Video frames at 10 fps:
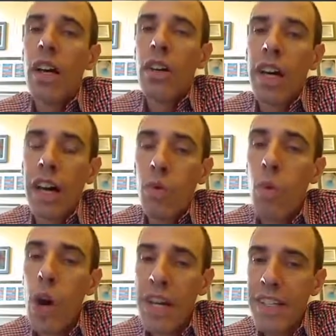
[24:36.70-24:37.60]
Okay,
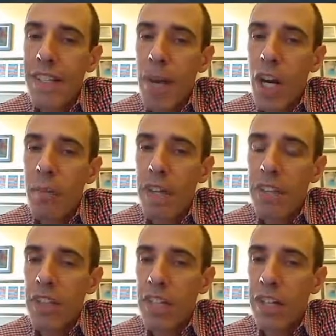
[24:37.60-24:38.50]
one
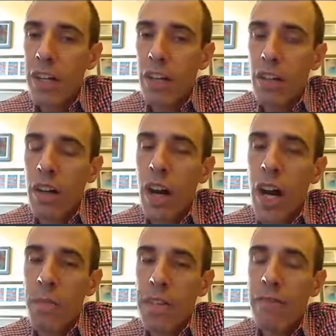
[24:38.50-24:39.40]
experiment here
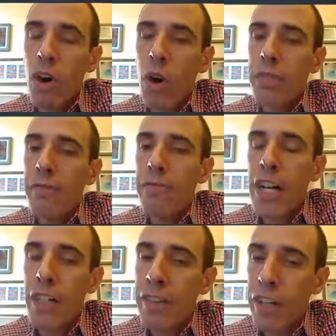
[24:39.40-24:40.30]
evolved
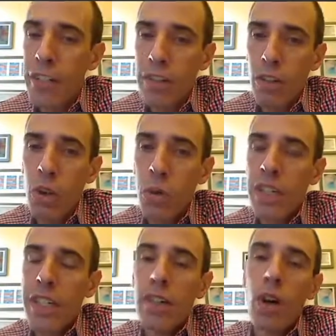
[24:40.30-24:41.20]
very, very
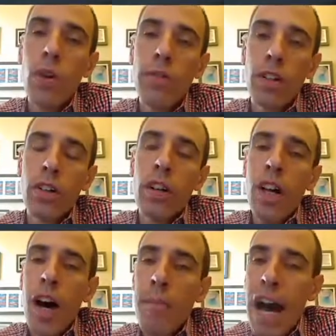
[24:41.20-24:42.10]
slowly over
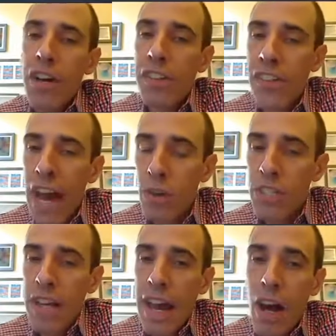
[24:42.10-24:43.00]
about
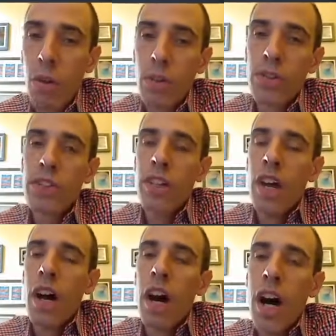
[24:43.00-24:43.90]
1,000 hours
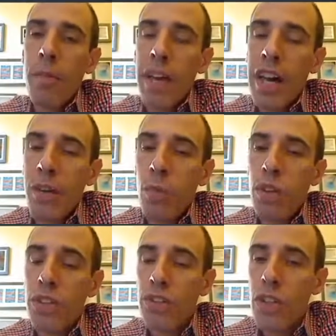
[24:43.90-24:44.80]
and
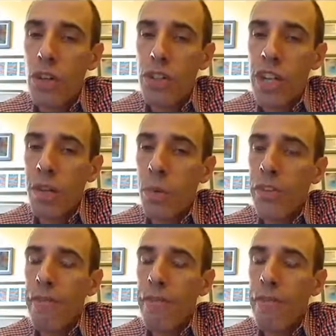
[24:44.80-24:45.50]
was associated with